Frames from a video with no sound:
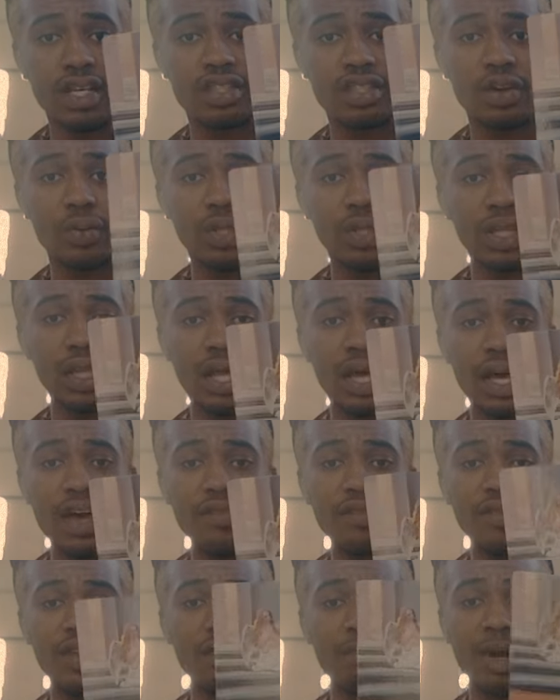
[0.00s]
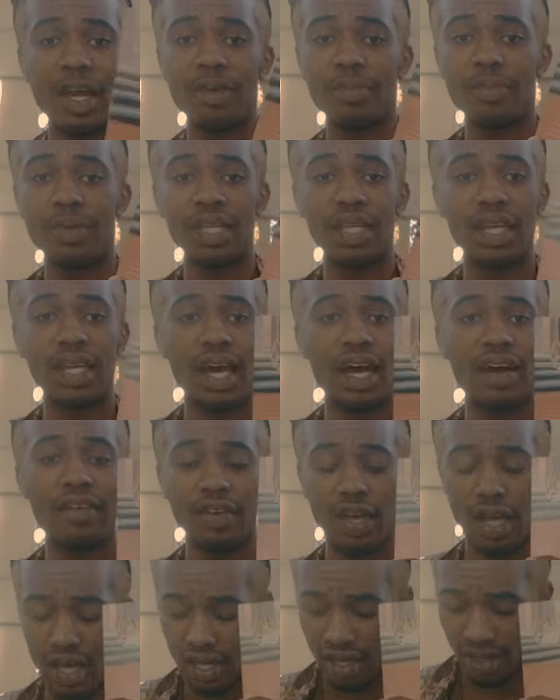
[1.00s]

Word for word: So with love, they might be love,